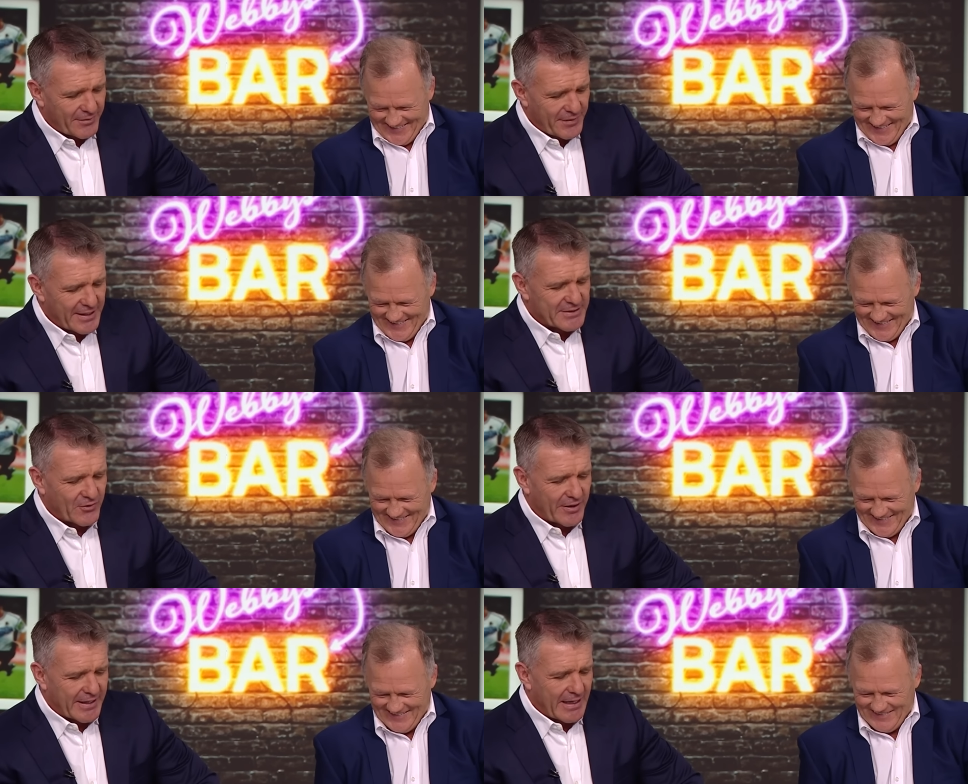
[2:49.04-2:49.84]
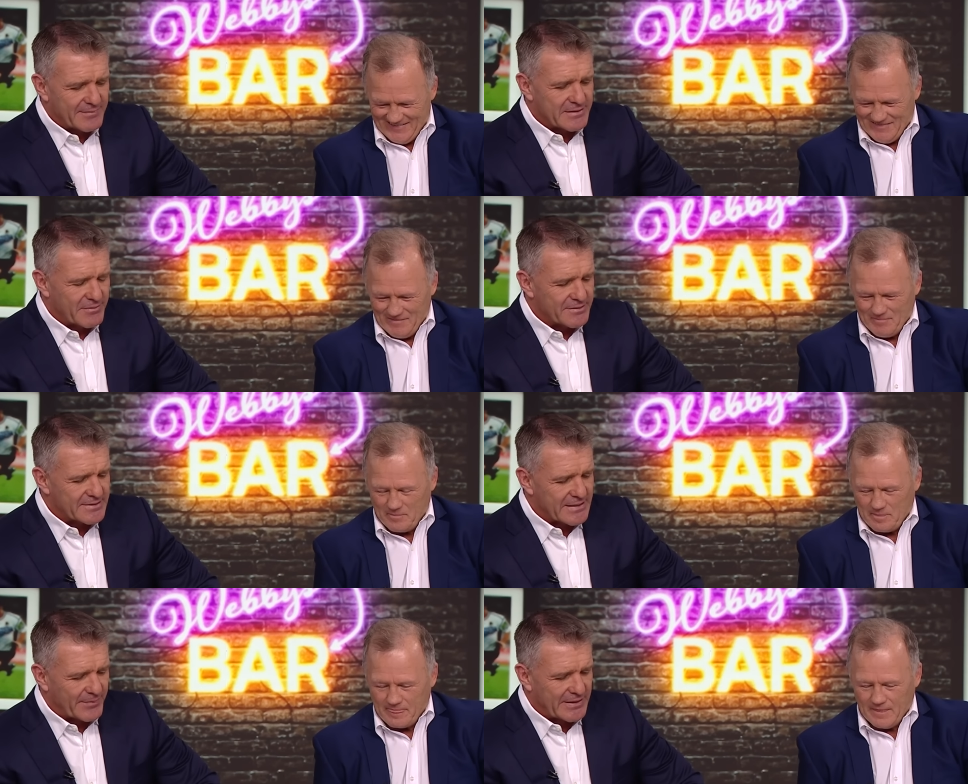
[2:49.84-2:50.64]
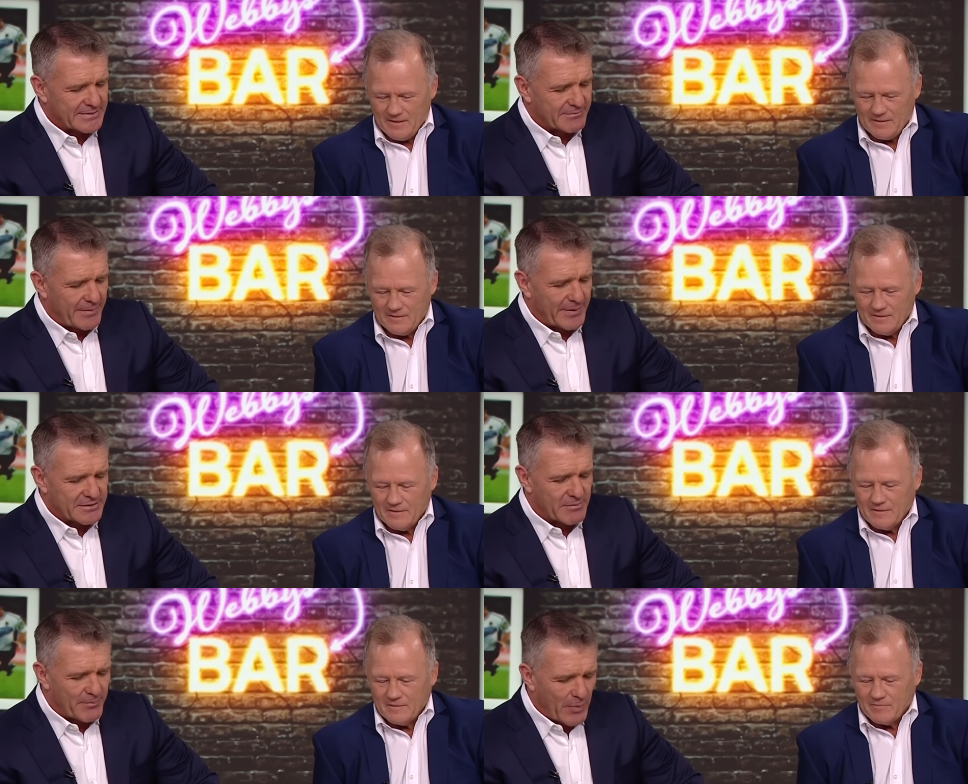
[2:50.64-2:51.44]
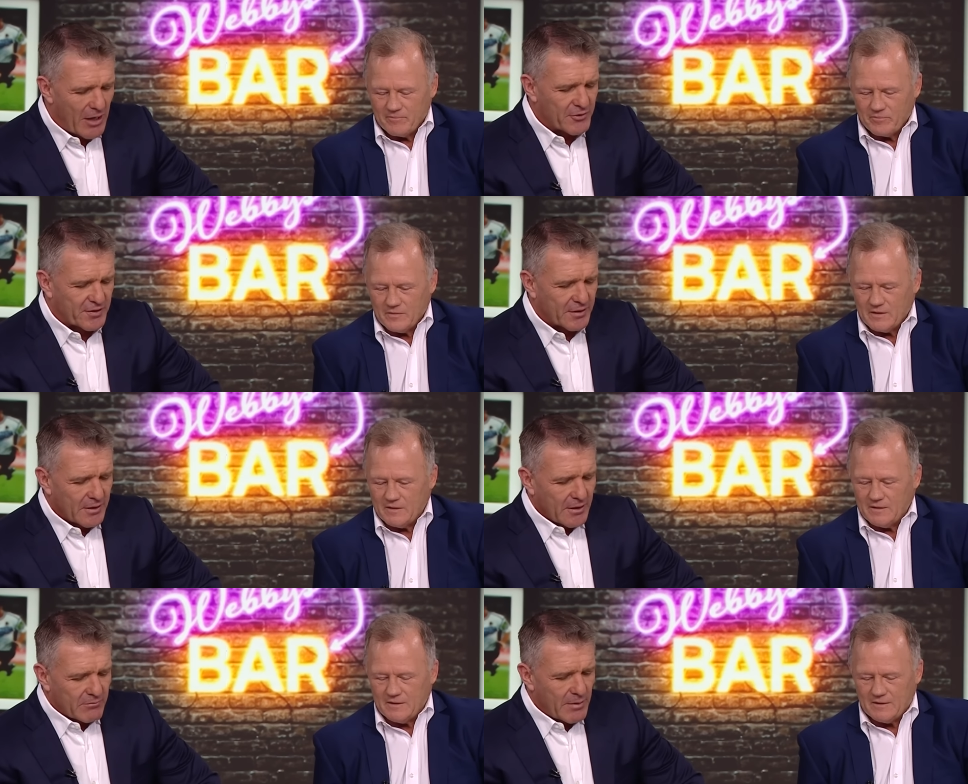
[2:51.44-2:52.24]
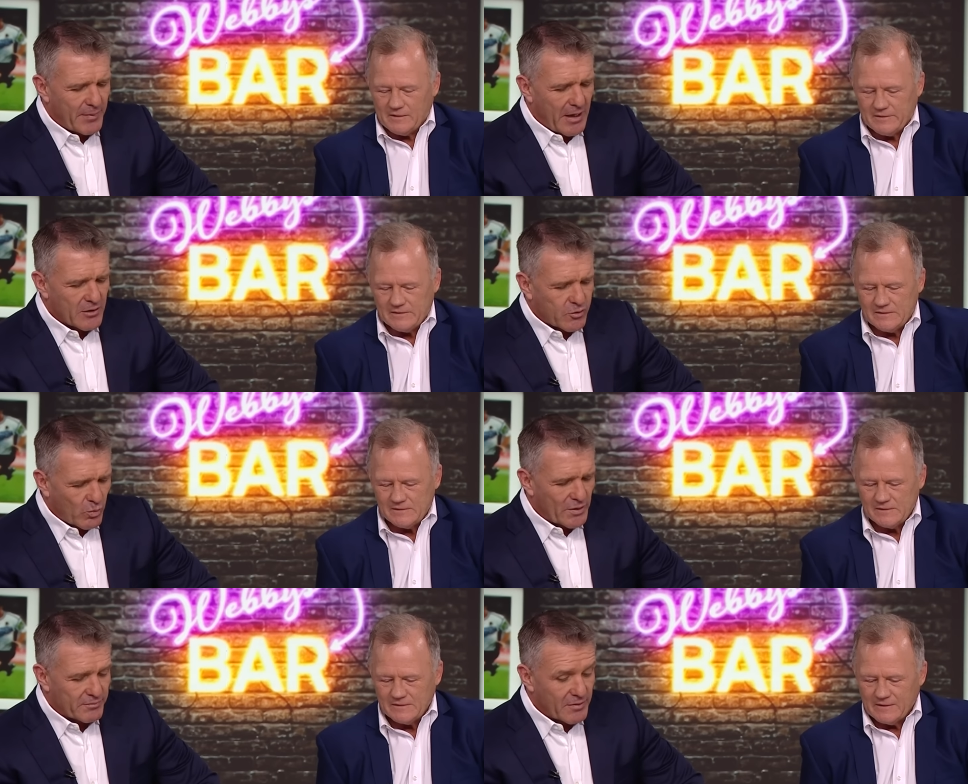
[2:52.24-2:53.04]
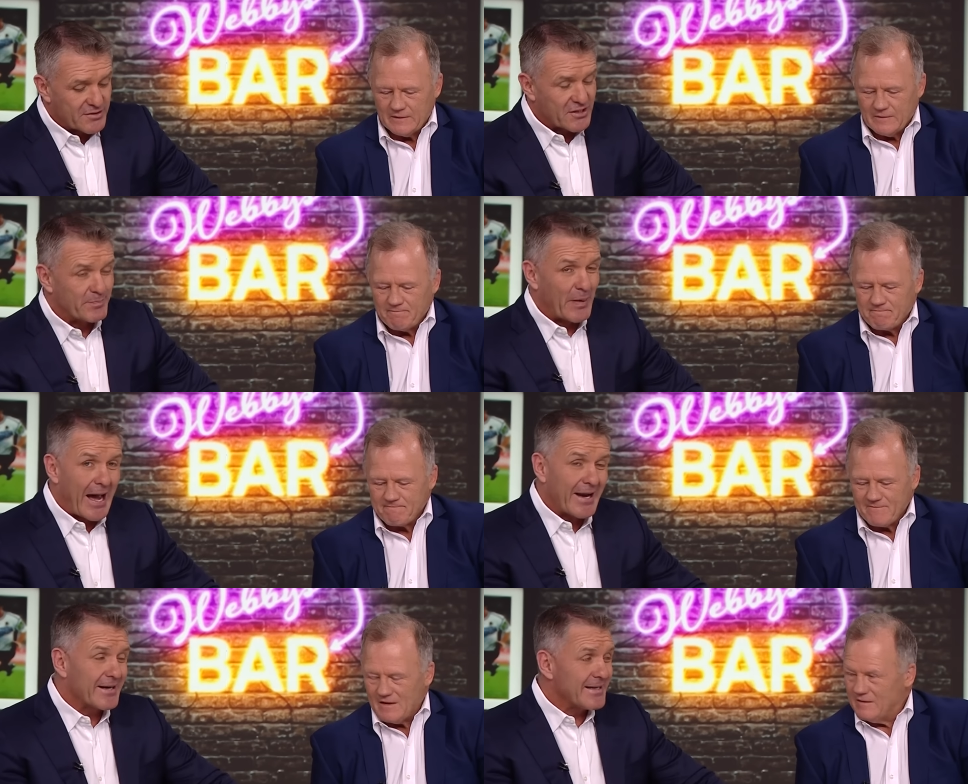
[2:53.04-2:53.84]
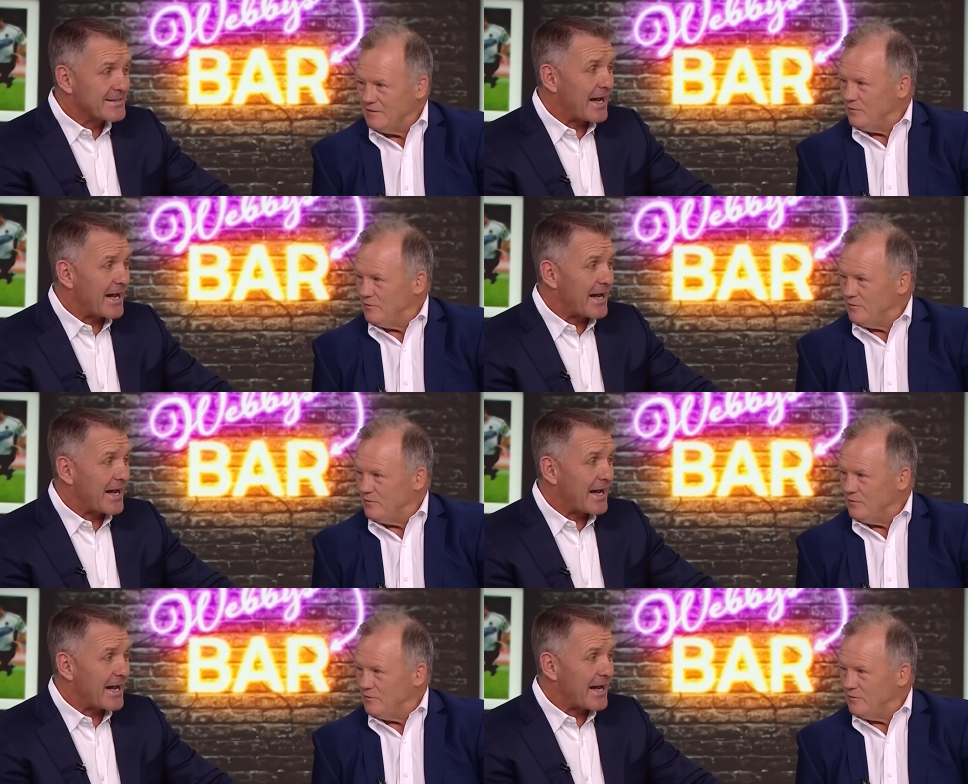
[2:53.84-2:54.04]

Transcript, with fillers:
Speaker 1: on the next Friday games, the Roosters up against the Rabbitohs. We're both, yeah, we're both with the Roosters. But it is